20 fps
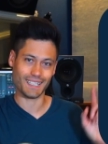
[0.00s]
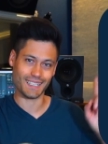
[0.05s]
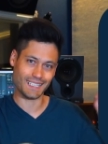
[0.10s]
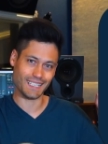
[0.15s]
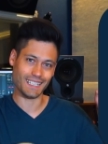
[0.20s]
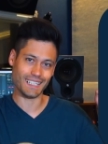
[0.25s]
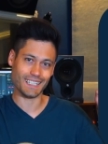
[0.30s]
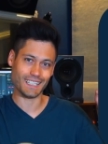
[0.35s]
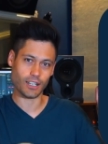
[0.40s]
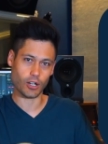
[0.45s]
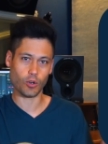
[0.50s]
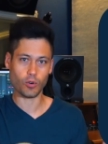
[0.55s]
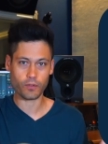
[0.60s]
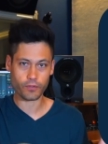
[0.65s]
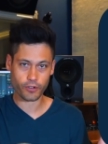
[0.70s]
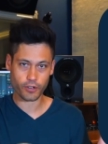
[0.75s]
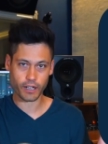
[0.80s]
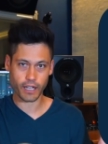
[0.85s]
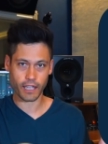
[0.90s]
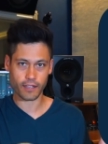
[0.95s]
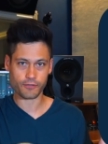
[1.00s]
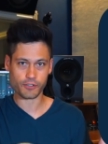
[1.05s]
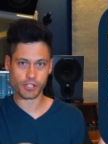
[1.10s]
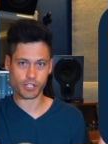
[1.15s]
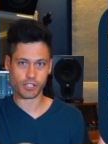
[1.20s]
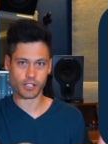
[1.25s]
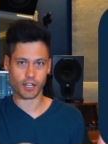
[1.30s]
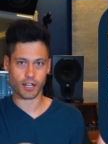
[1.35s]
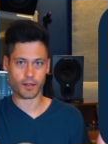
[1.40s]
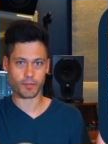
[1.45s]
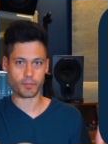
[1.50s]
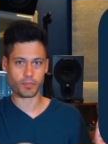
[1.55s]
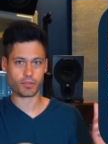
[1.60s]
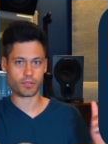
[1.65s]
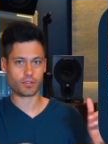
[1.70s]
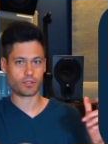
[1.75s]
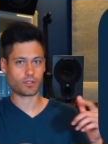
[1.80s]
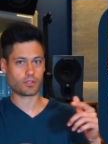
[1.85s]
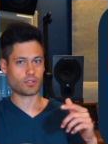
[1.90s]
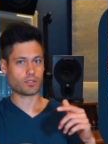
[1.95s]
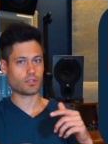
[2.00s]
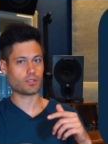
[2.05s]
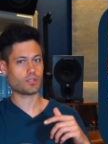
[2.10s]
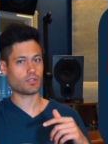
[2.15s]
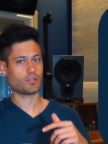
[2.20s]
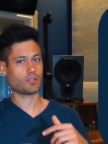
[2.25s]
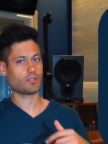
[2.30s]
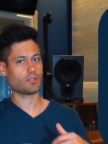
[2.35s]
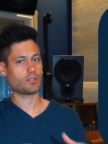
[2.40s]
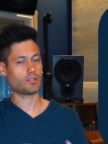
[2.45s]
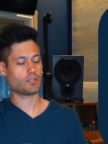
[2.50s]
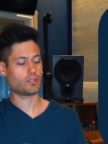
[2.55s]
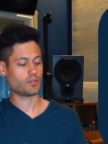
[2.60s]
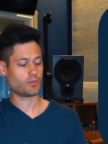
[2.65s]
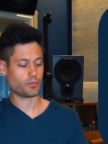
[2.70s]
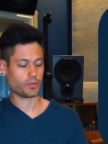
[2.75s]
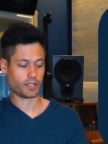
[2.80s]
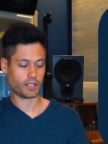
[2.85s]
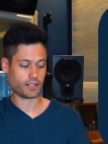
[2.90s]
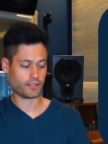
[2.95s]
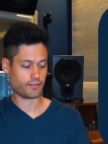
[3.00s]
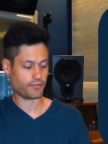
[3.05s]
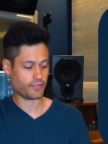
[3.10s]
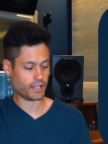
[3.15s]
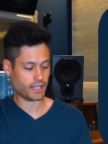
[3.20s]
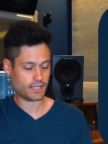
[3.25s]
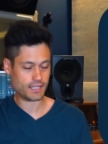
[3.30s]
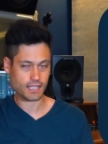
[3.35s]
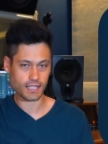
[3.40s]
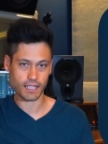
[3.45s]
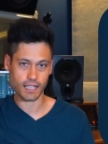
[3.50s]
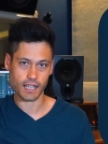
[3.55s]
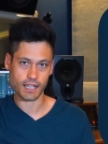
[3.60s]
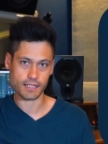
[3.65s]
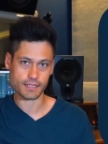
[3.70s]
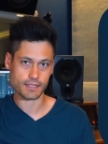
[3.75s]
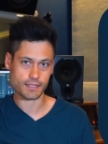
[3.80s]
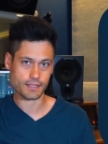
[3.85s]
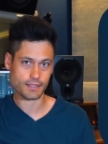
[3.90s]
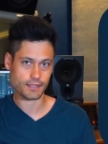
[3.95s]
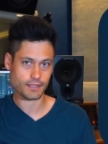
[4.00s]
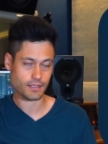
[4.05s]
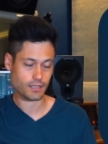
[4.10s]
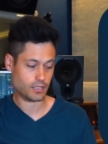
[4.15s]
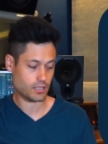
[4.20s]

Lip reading: D over F sharp. We're getting fancy, guys.